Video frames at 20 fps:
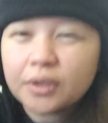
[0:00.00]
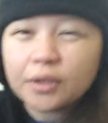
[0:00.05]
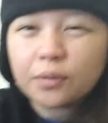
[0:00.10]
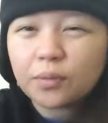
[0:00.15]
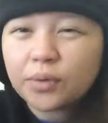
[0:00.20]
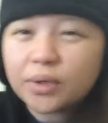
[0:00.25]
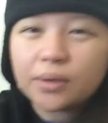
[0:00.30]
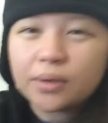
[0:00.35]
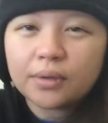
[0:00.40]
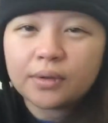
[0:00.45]

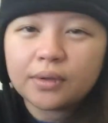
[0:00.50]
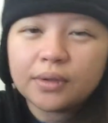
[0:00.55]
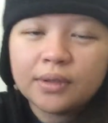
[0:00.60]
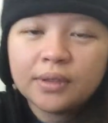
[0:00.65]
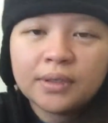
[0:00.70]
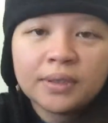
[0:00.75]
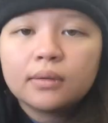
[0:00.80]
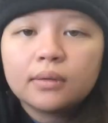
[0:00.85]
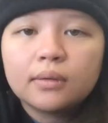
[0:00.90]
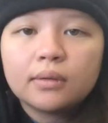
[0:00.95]
weird.
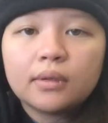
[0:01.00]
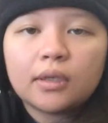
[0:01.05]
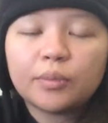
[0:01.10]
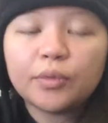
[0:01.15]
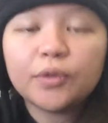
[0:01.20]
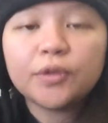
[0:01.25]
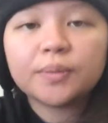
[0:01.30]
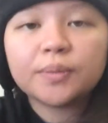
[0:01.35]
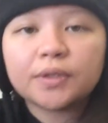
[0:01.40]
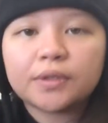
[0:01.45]
I
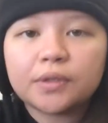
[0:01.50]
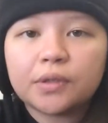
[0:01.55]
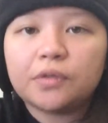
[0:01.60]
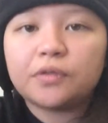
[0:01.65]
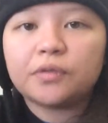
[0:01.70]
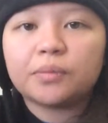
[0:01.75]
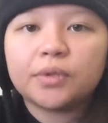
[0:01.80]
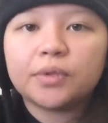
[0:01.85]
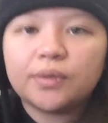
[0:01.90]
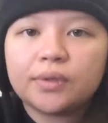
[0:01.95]
bruised myself
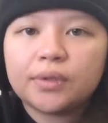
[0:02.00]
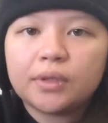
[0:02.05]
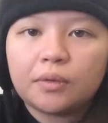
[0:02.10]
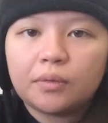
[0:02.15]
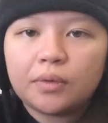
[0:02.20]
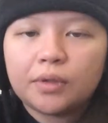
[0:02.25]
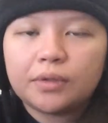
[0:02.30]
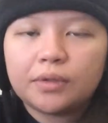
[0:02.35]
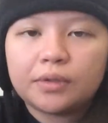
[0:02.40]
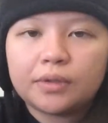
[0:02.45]
from doing that
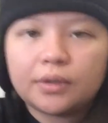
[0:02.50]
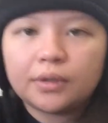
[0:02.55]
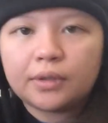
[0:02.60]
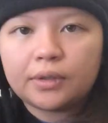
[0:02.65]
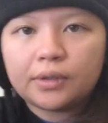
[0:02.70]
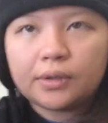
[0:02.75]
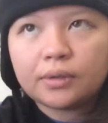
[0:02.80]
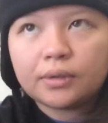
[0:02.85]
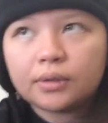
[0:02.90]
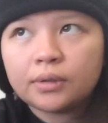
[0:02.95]
once
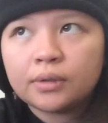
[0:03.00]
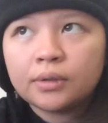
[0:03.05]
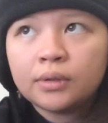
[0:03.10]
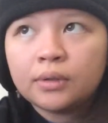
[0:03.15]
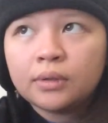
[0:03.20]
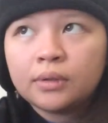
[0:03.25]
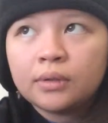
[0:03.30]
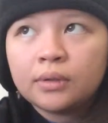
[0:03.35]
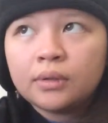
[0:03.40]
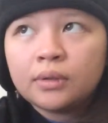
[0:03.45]
because,
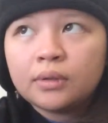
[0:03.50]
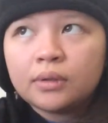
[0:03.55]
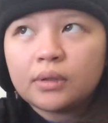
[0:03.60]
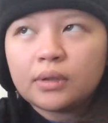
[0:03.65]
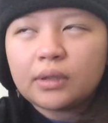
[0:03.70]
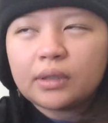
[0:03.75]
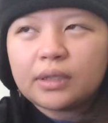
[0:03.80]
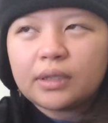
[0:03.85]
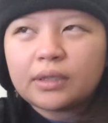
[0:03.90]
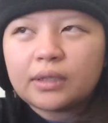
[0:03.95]

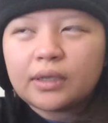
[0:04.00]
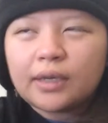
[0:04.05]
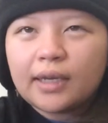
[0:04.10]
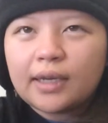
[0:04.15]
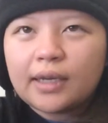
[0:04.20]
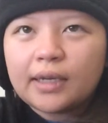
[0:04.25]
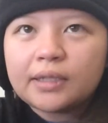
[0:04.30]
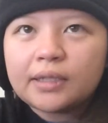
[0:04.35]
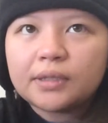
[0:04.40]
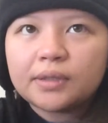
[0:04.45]
like,
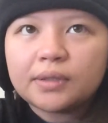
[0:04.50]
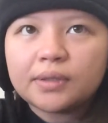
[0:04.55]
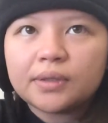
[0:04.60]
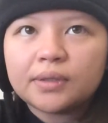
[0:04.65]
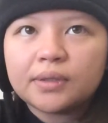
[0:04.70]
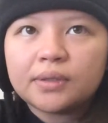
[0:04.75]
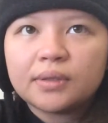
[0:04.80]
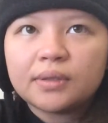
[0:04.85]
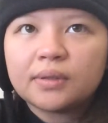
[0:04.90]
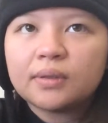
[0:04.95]
I
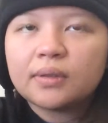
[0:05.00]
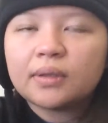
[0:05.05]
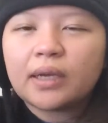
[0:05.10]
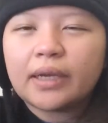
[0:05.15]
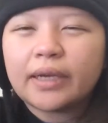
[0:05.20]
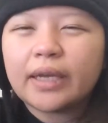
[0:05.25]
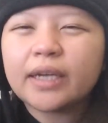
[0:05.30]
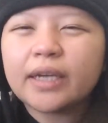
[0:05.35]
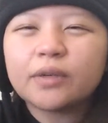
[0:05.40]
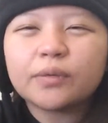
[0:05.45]

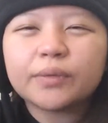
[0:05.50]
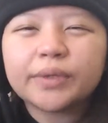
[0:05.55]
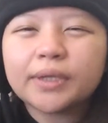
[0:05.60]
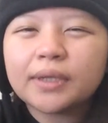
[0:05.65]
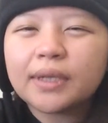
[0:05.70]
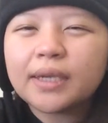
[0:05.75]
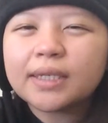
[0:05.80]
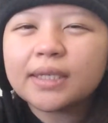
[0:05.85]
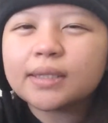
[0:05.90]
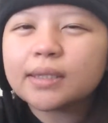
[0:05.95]
kind of
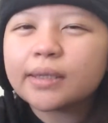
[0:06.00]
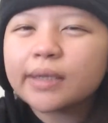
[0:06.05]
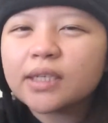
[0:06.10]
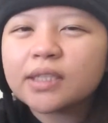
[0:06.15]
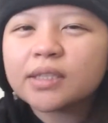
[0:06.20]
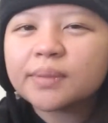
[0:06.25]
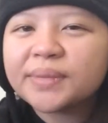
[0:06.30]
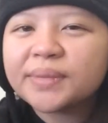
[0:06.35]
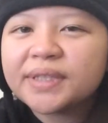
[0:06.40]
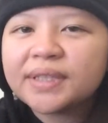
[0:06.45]
realized
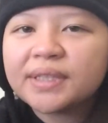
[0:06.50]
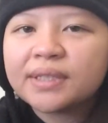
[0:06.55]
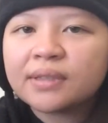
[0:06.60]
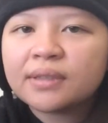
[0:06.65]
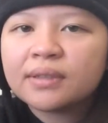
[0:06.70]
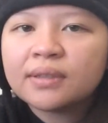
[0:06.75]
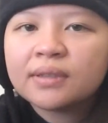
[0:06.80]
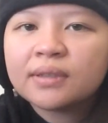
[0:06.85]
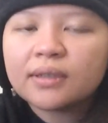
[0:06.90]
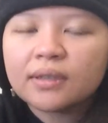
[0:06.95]
last minute,
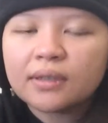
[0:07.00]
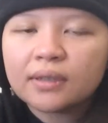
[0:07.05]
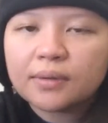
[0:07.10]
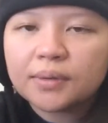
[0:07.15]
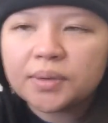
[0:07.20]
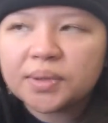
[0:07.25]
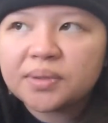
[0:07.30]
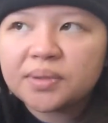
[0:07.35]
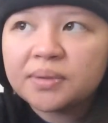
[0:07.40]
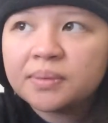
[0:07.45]
and I
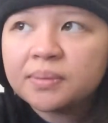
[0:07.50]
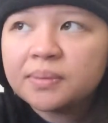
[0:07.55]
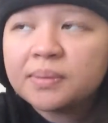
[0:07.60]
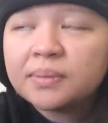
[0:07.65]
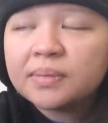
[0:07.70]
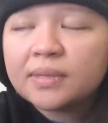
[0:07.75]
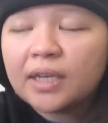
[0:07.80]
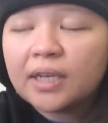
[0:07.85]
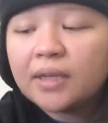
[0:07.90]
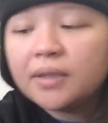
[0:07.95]
was
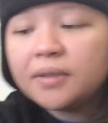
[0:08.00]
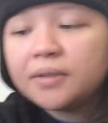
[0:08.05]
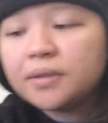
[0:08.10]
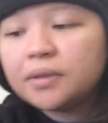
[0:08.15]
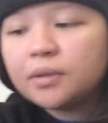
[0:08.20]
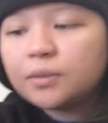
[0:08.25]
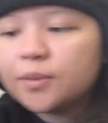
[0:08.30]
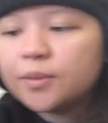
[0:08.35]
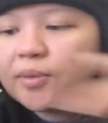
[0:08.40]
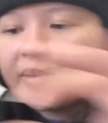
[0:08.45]
kind of
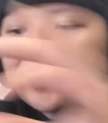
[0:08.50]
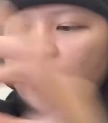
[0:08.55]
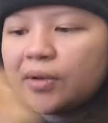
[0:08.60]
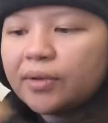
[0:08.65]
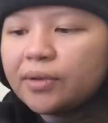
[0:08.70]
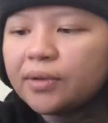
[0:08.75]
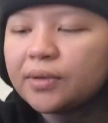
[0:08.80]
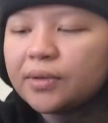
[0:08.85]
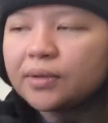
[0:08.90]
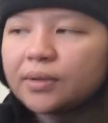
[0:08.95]
stupid
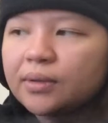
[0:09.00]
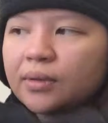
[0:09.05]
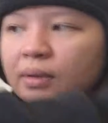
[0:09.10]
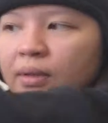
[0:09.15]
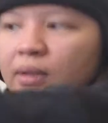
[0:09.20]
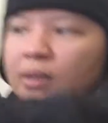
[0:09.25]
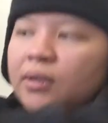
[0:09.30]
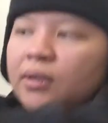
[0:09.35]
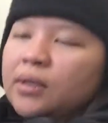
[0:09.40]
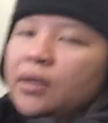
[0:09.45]
about this.
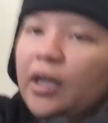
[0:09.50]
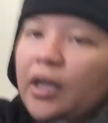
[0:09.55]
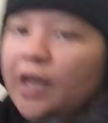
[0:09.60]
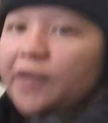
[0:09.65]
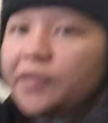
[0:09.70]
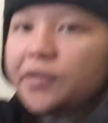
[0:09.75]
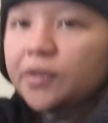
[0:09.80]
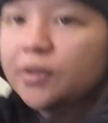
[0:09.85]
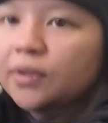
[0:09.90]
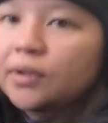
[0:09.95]

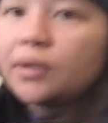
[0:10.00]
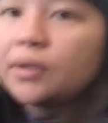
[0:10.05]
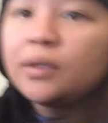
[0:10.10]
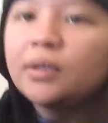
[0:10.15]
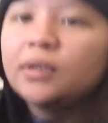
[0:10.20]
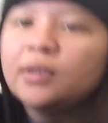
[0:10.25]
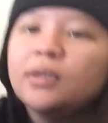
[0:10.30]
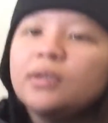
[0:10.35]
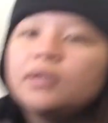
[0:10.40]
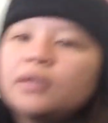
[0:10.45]
After,
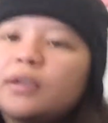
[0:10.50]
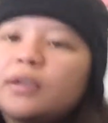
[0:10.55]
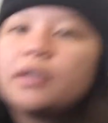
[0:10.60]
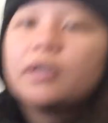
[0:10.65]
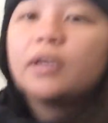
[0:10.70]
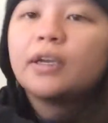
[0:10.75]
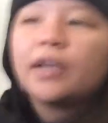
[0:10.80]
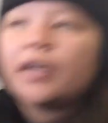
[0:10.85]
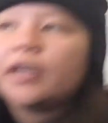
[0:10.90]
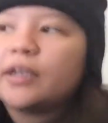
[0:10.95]
like,
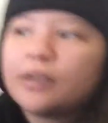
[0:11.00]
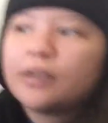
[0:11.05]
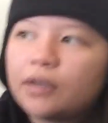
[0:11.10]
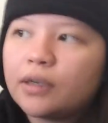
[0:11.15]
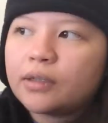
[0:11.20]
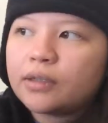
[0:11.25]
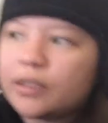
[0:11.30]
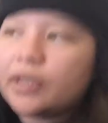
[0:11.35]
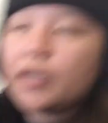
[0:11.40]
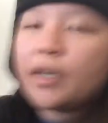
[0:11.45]
I had it
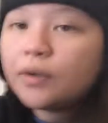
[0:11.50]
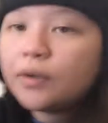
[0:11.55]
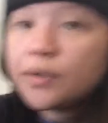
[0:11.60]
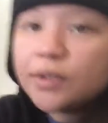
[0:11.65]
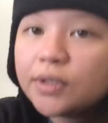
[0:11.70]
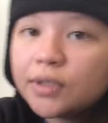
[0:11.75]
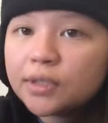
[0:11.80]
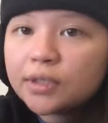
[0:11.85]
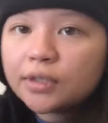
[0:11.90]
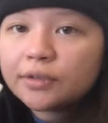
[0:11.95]
on the
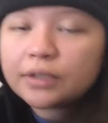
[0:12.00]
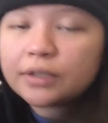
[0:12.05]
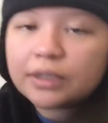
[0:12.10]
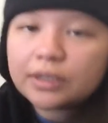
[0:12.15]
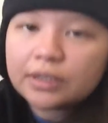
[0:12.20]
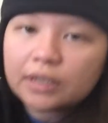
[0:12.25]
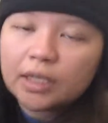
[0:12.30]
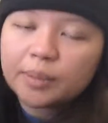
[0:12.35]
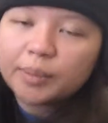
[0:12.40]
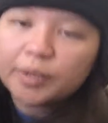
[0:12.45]
couch and
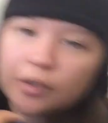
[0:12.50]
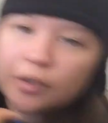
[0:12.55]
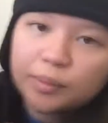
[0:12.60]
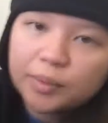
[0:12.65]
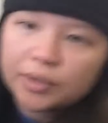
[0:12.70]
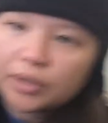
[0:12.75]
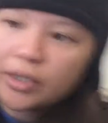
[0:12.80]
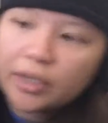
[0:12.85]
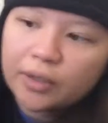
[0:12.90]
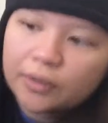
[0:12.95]
everything, I had my arm
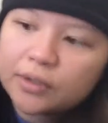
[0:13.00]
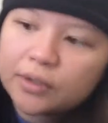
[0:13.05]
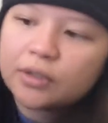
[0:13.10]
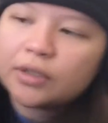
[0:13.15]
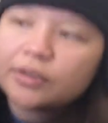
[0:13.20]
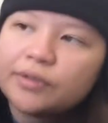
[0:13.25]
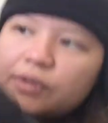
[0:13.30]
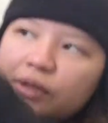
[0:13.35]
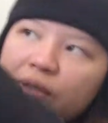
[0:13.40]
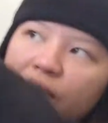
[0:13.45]
on the couch and
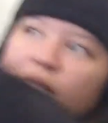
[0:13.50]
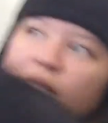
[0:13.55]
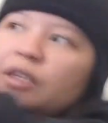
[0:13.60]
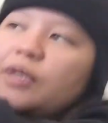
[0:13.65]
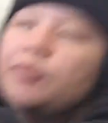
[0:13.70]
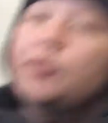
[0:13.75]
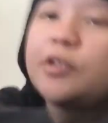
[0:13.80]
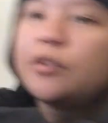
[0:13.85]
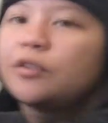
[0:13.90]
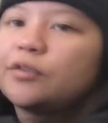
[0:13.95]
everything, I
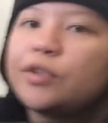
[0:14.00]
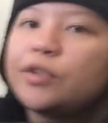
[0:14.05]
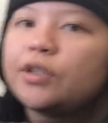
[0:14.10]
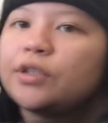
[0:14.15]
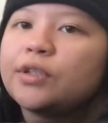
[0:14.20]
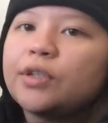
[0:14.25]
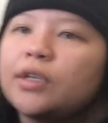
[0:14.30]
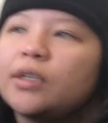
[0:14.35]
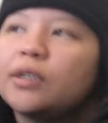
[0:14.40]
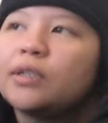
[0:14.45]
gave myself a
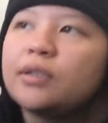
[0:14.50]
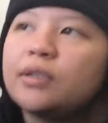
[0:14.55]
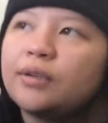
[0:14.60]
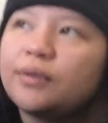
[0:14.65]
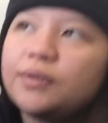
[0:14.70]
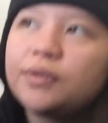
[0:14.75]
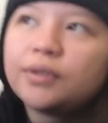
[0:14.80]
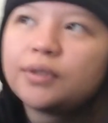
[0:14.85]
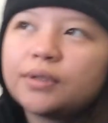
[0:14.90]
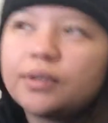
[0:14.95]
shot, and I
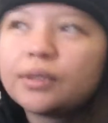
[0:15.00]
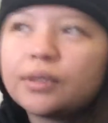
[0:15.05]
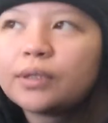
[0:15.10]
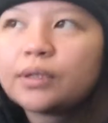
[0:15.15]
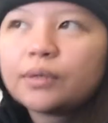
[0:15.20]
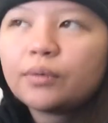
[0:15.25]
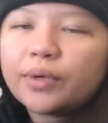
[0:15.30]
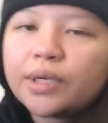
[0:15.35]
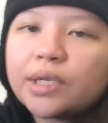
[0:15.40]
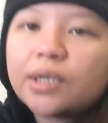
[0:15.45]
was just
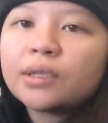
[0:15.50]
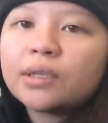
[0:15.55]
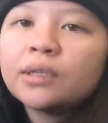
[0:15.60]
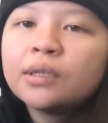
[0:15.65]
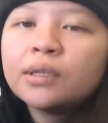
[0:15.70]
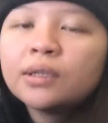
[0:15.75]
like, wait,